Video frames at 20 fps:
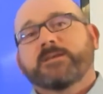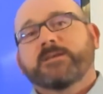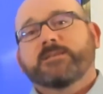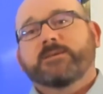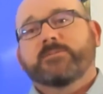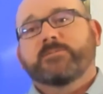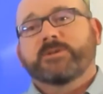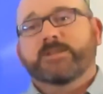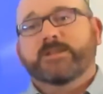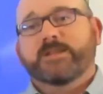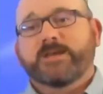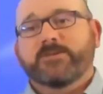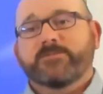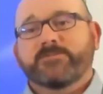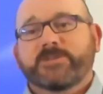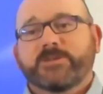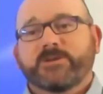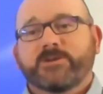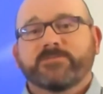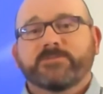Then we're going to
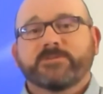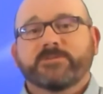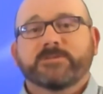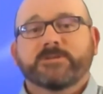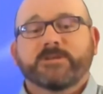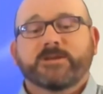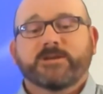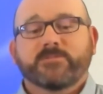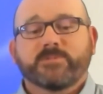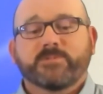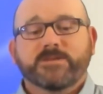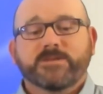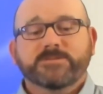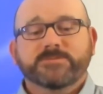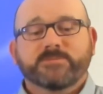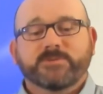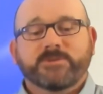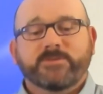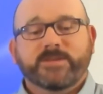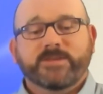have Kelvin Roach,
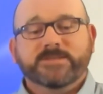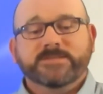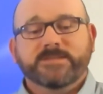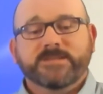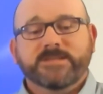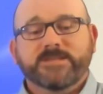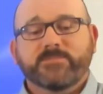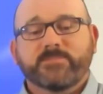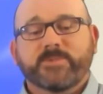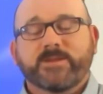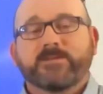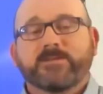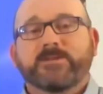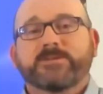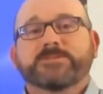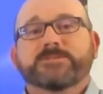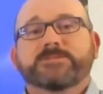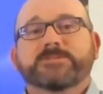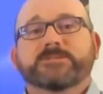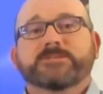one of our senior
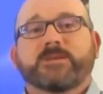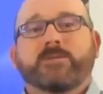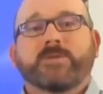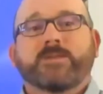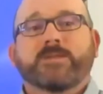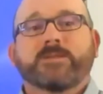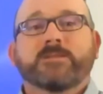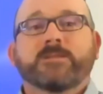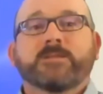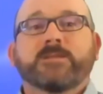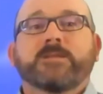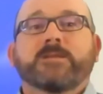metallurgists, come in